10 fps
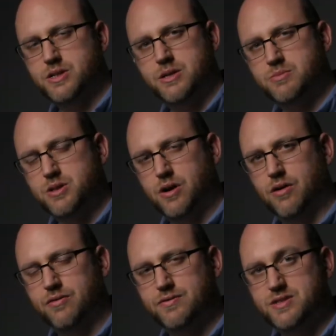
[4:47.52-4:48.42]
terms
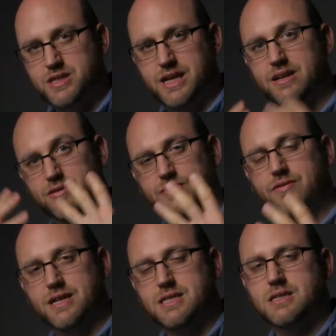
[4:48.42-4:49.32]
of skin and
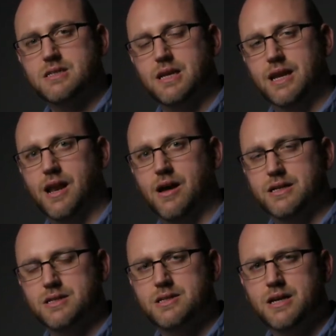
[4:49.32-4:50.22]
faces and
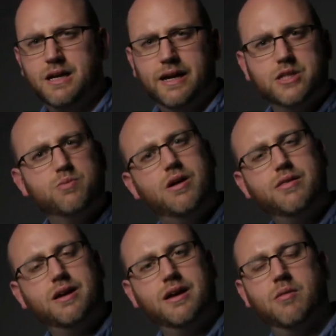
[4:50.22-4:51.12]
lights, it's worth
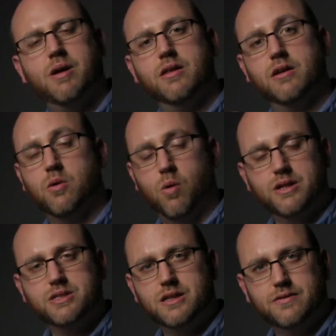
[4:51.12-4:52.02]
thinking about the
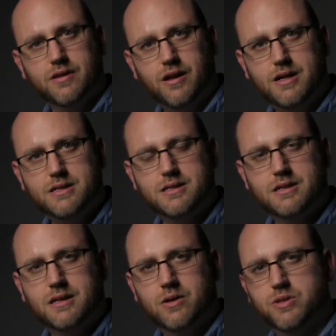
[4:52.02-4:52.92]
quality of the light,
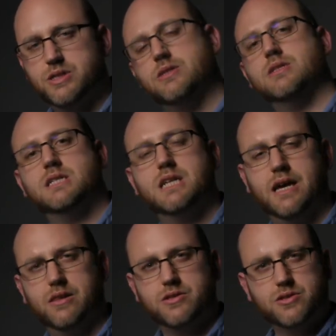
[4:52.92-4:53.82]
which is to
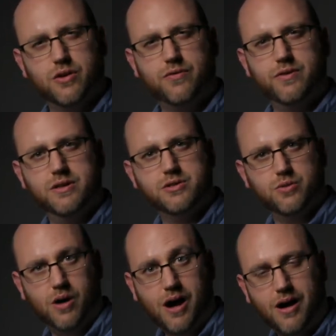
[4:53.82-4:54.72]
say the softness
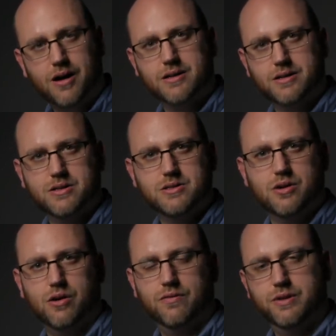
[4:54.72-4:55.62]
or hardness
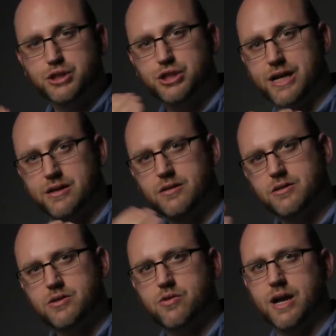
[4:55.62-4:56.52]
of the shadow
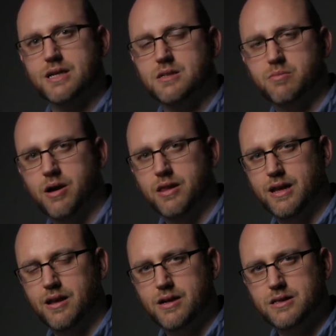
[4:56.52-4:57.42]
that's created by
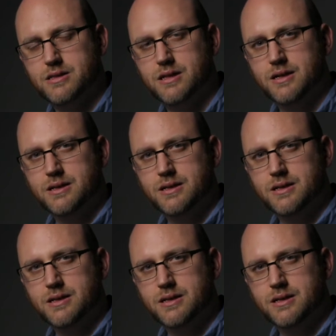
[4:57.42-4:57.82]
that light.